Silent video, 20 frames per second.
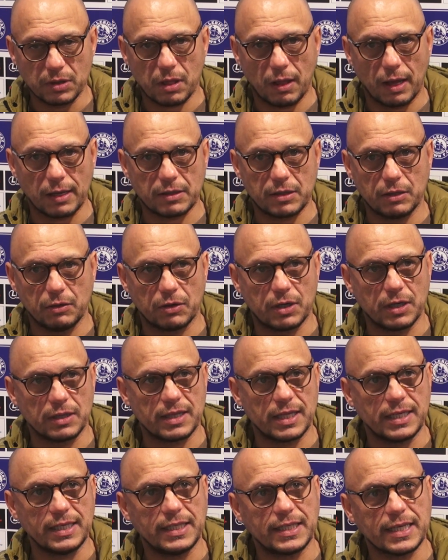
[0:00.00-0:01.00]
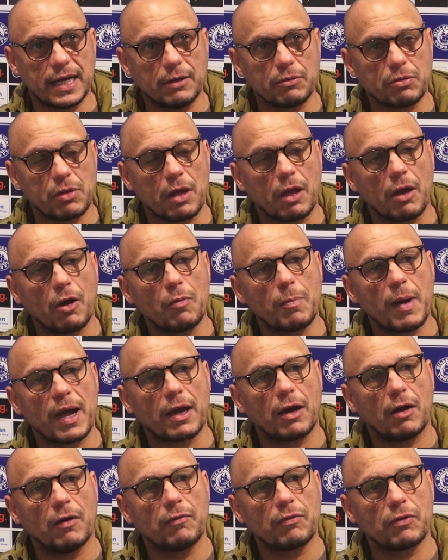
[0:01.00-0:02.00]
like to look at details and go
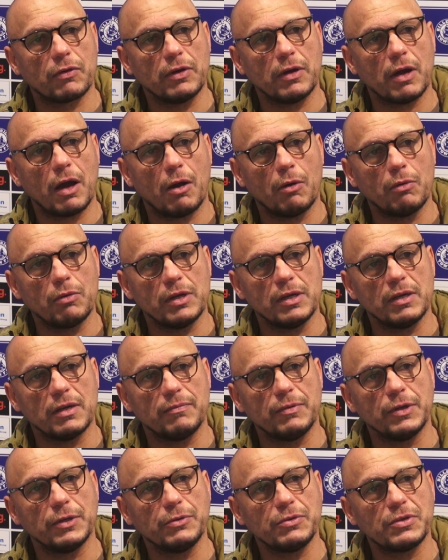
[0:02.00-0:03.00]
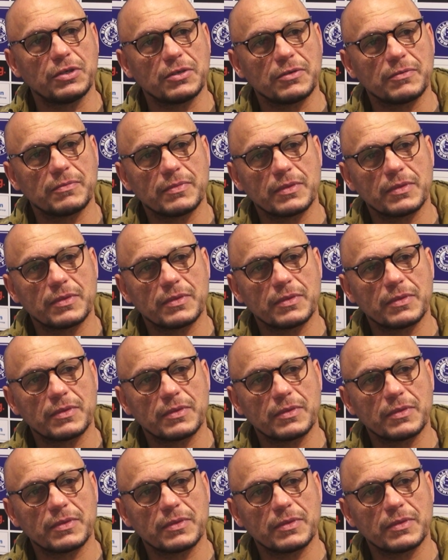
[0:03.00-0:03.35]
back over old interviews.